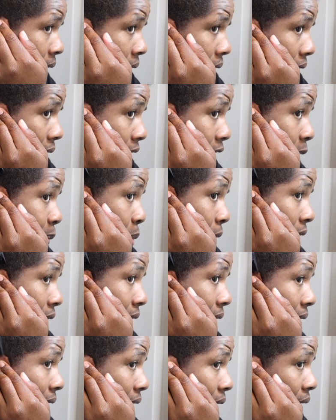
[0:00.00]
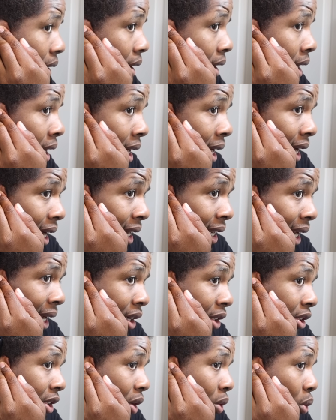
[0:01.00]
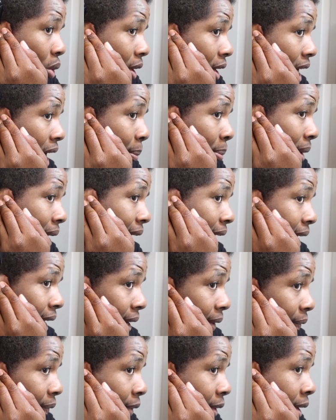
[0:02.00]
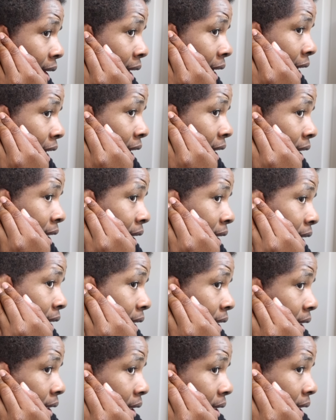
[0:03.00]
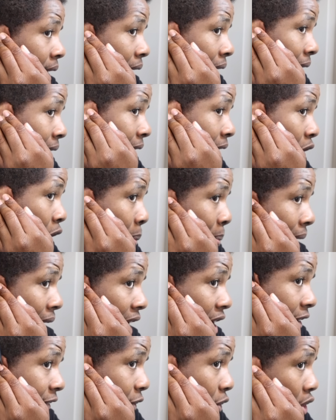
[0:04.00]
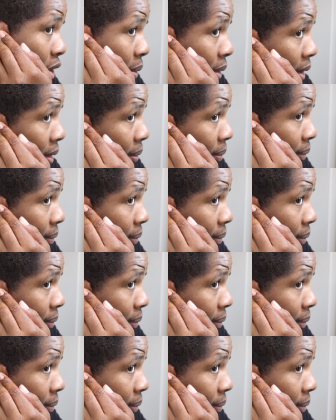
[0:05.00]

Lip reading: I just pull it down and I use the corner of that blade. I can go back or forward.